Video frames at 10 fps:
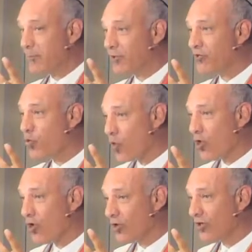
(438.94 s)
in the
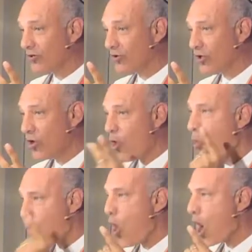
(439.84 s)
world,
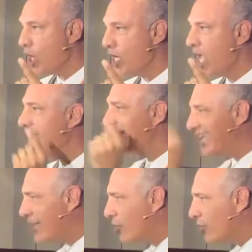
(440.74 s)
one
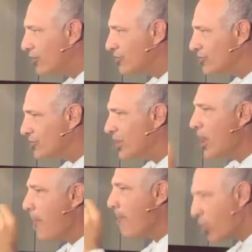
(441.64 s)
kills,
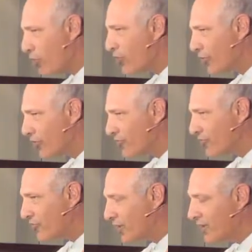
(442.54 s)

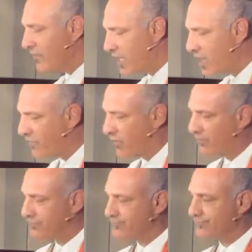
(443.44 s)
murders the other.
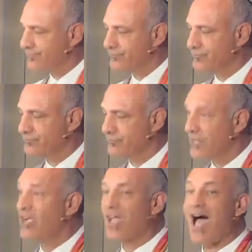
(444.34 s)

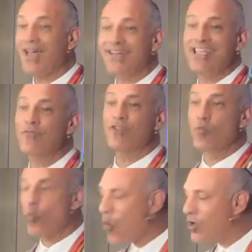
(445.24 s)
God
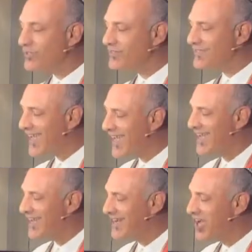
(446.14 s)
even warns
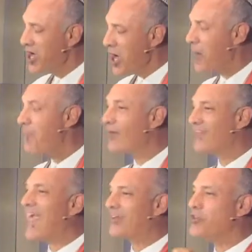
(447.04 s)
Cain about
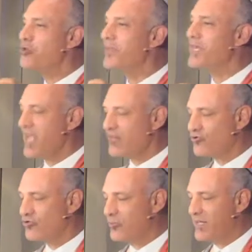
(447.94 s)
that human
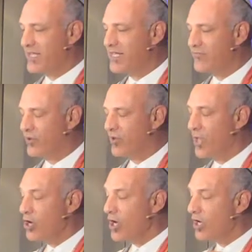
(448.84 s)
nature to be evil.
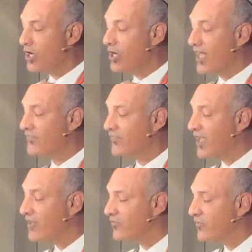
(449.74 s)
God
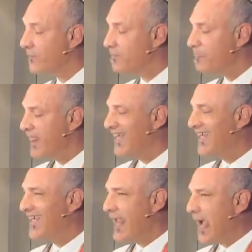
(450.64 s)
says,
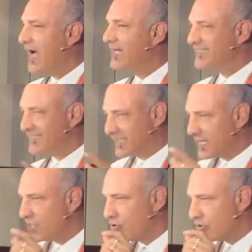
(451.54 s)

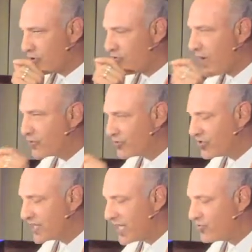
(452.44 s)
"Sin
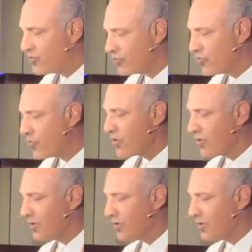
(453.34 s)
crouches at your door.